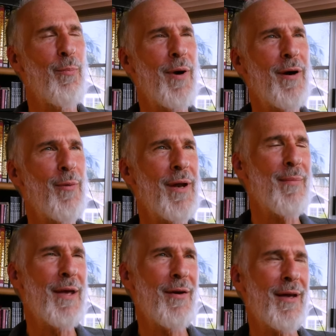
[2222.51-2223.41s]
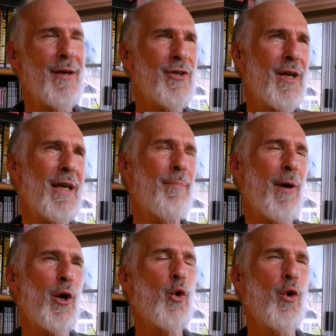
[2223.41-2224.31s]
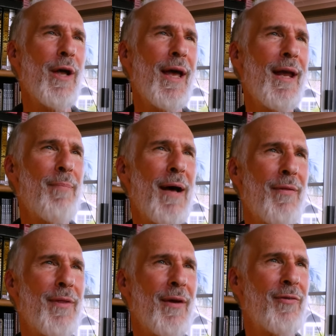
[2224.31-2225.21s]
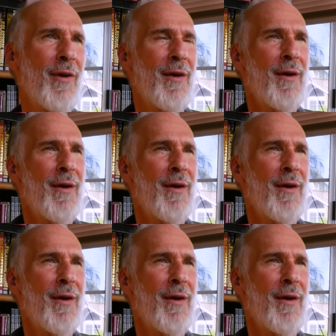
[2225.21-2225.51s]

Part of what I'm hearing is to keep a cool head about this.